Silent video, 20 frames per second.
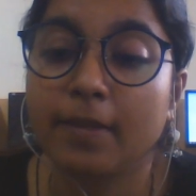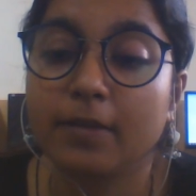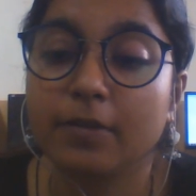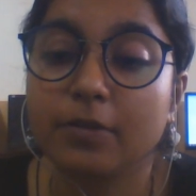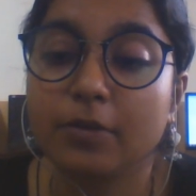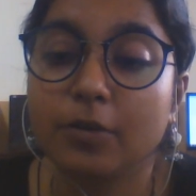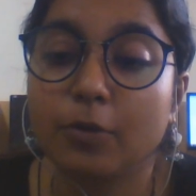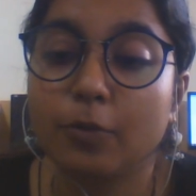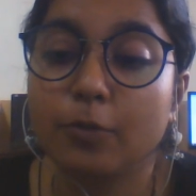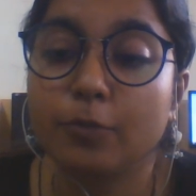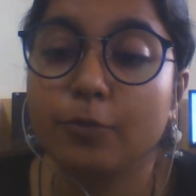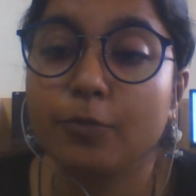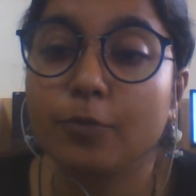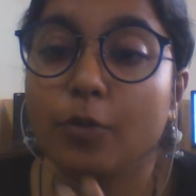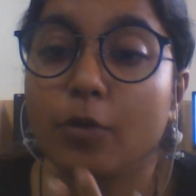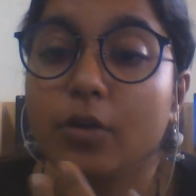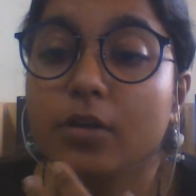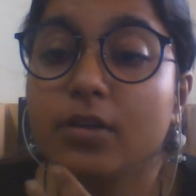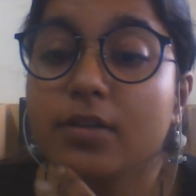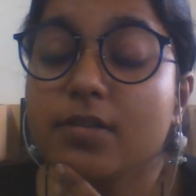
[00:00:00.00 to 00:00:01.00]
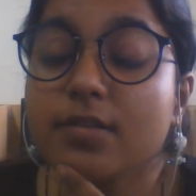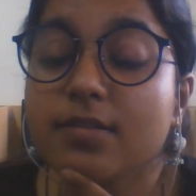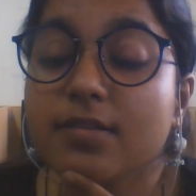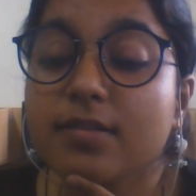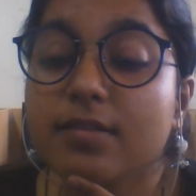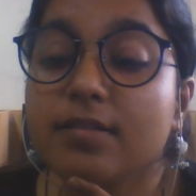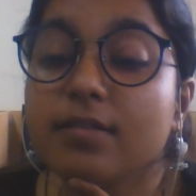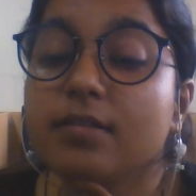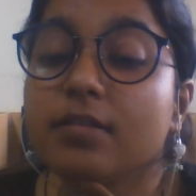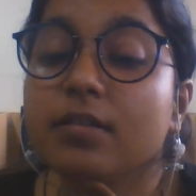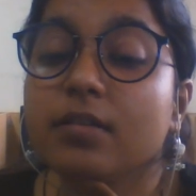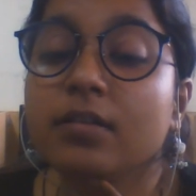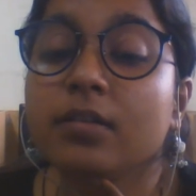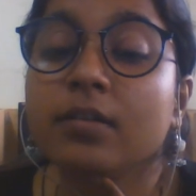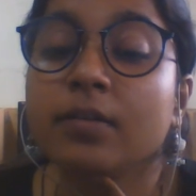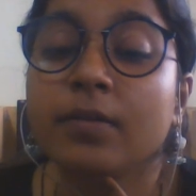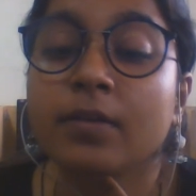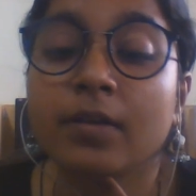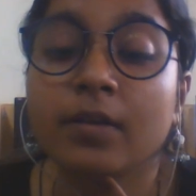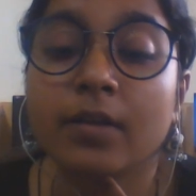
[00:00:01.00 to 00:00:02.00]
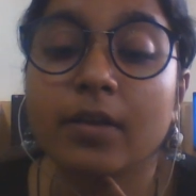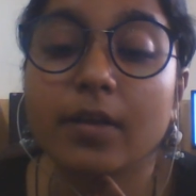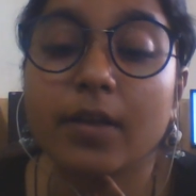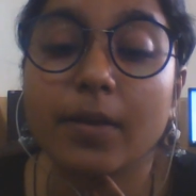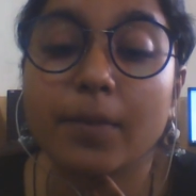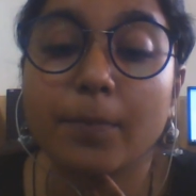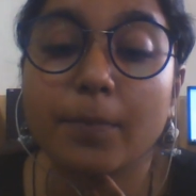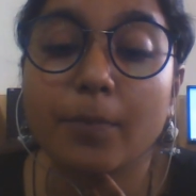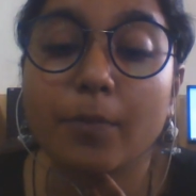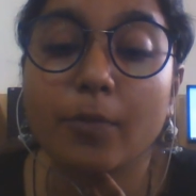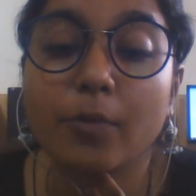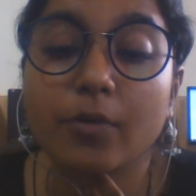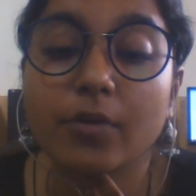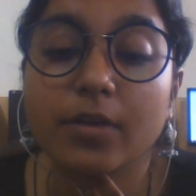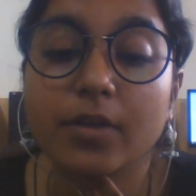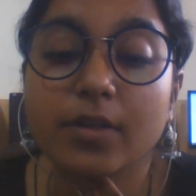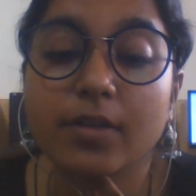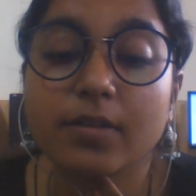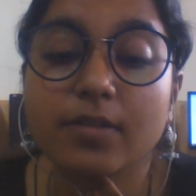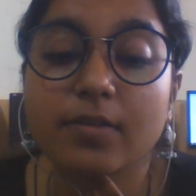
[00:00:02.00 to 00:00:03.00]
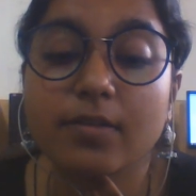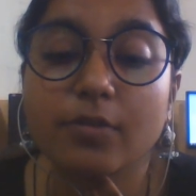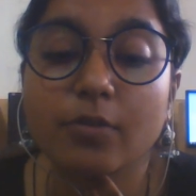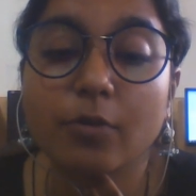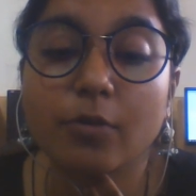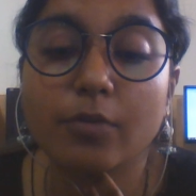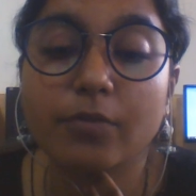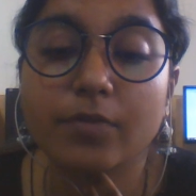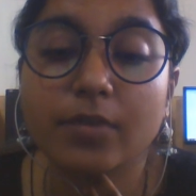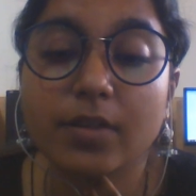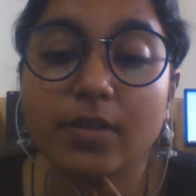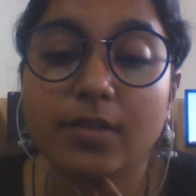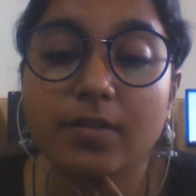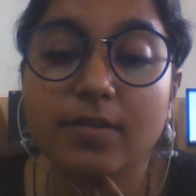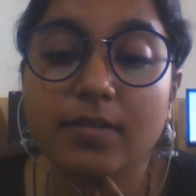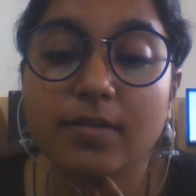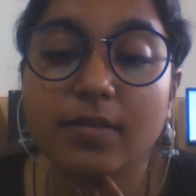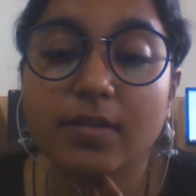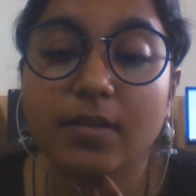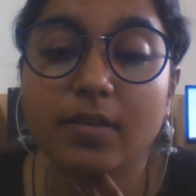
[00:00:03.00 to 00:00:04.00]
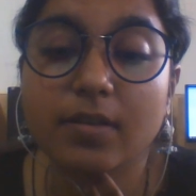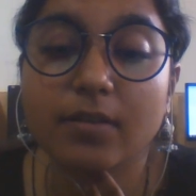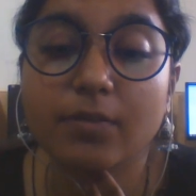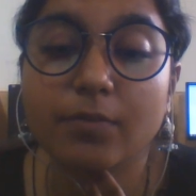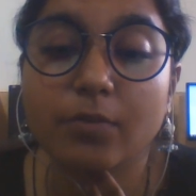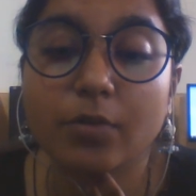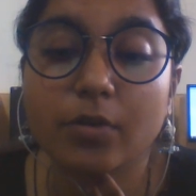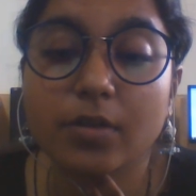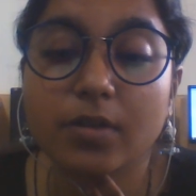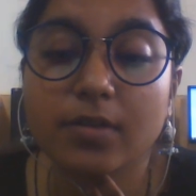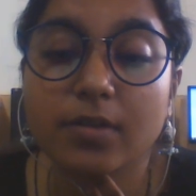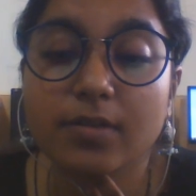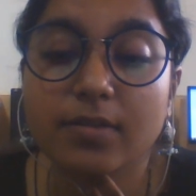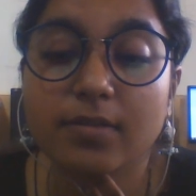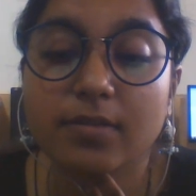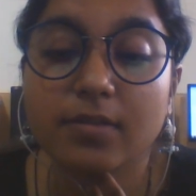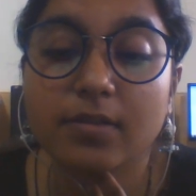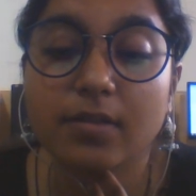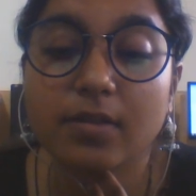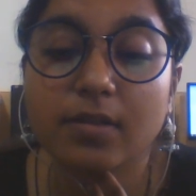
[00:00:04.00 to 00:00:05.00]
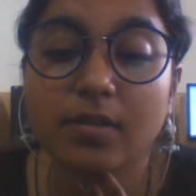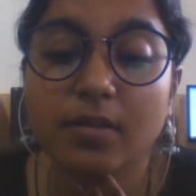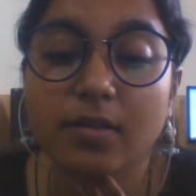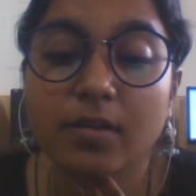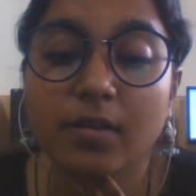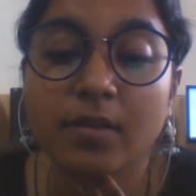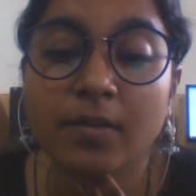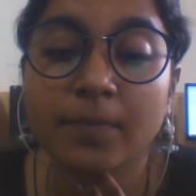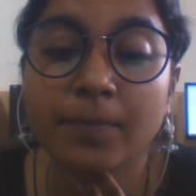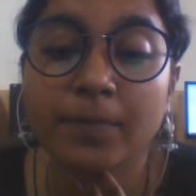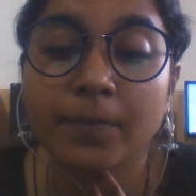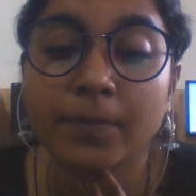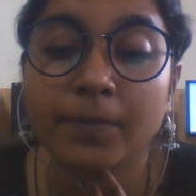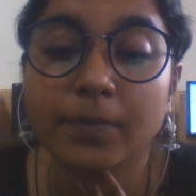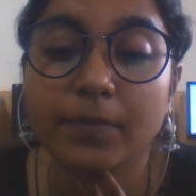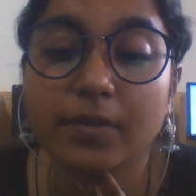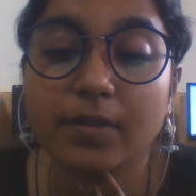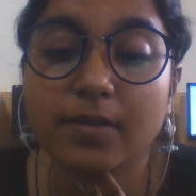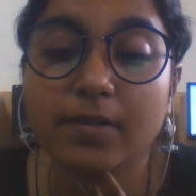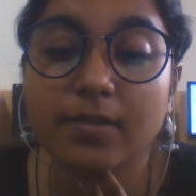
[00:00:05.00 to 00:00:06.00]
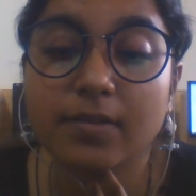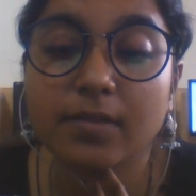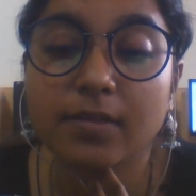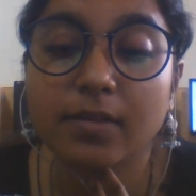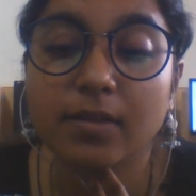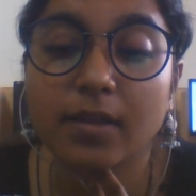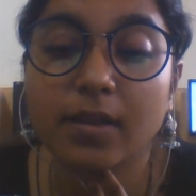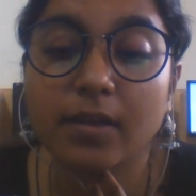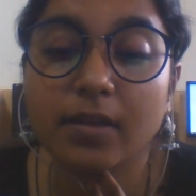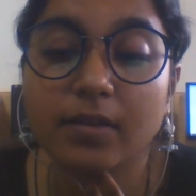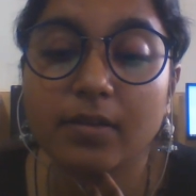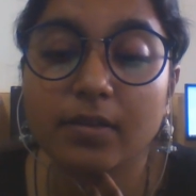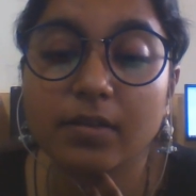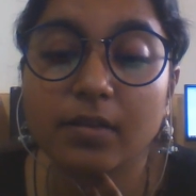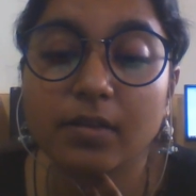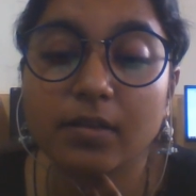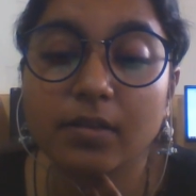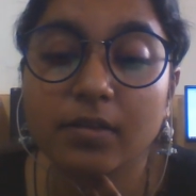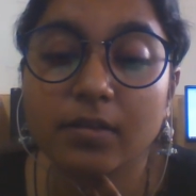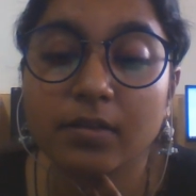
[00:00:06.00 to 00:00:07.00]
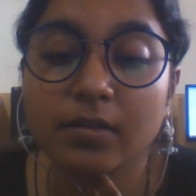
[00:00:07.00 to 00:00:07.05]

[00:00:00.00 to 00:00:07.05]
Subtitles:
Now, what is the importance, or we can say what is the scleral